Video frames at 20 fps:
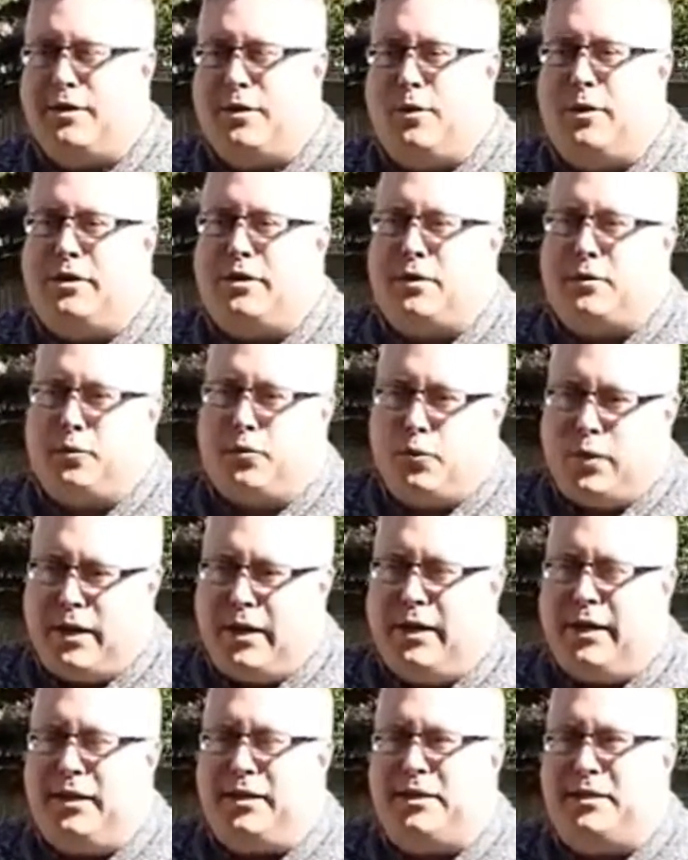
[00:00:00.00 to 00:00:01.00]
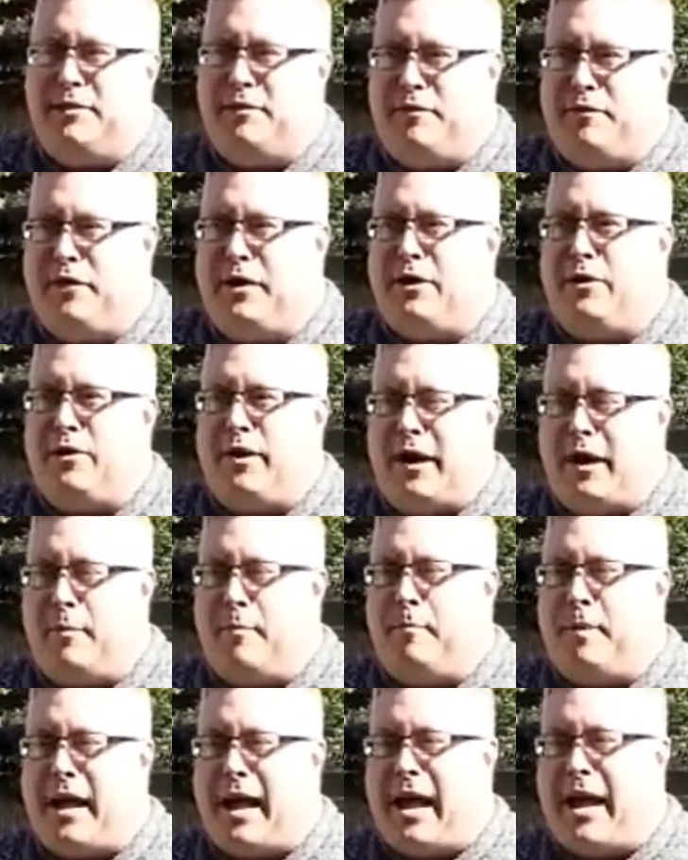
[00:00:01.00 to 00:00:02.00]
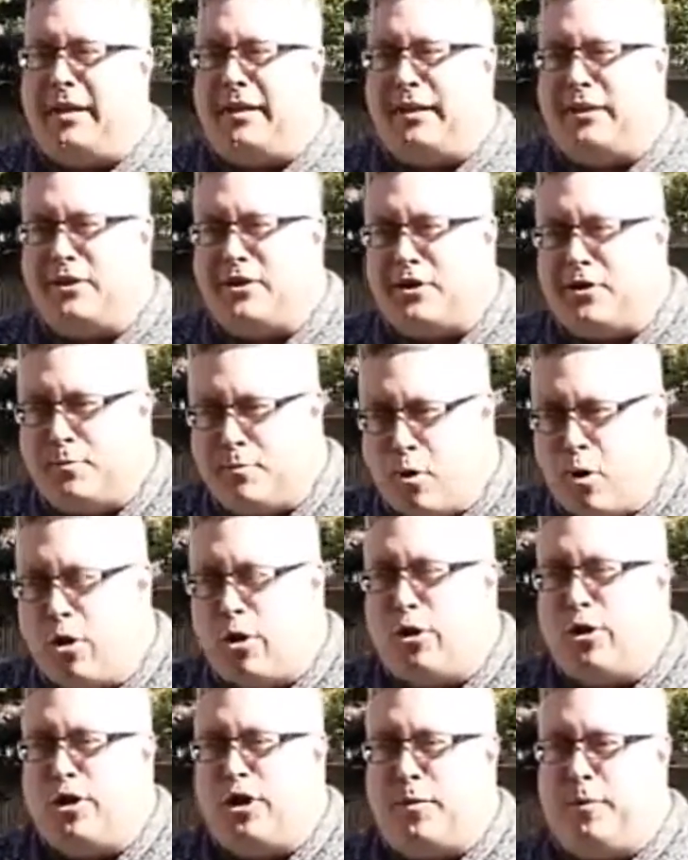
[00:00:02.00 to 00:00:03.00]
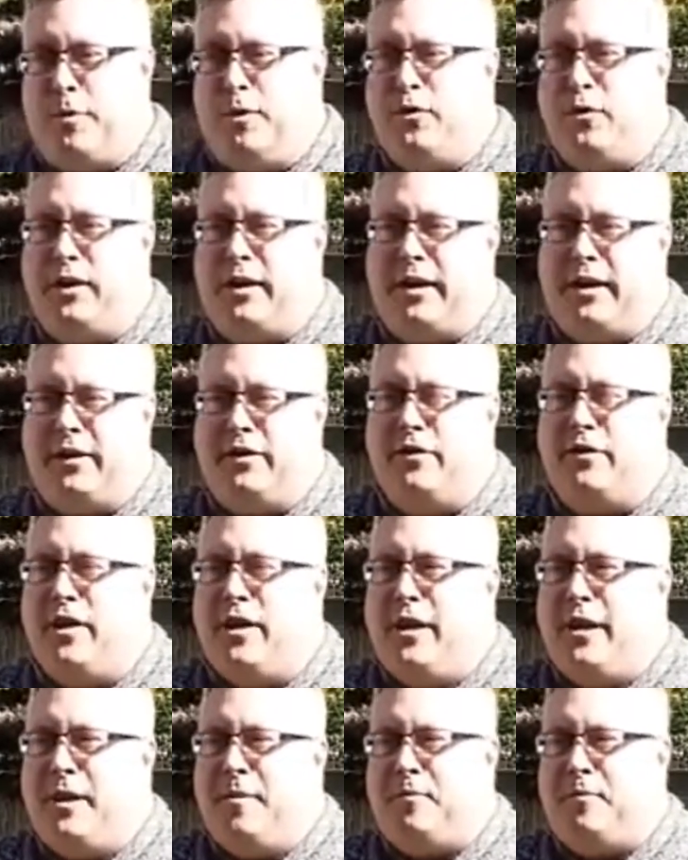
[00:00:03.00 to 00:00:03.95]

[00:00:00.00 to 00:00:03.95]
So it's a really severe impact in smaller communities.